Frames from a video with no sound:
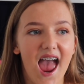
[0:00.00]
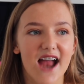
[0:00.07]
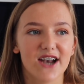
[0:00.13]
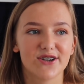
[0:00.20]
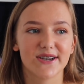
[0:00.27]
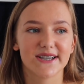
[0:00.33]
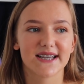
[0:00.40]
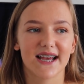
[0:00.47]

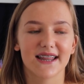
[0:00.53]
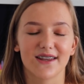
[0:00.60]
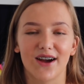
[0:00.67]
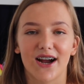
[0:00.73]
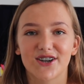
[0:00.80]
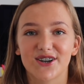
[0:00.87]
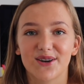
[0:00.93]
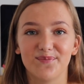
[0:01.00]
and she was like, they're
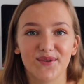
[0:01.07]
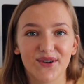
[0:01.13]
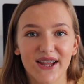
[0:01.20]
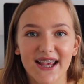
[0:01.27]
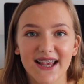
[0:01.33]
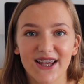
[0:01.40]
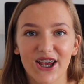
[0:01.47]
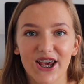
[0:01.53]
actually
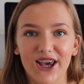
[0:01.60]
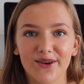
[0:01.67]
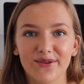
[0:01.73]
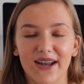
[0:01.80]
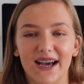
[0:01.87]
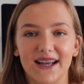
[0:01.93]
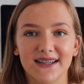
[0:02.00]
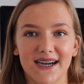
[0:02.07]
bullying you,
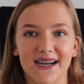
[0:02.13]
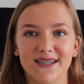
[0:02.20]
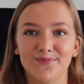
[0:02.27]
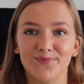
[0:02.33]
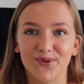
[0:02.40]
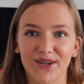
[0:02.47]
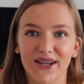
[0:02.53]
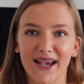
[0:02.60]
like that is
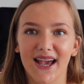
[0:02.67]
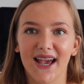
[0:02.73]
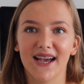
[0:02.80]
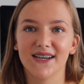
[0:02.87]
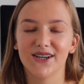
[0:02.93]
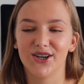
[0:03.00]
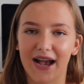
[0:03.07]
bullying,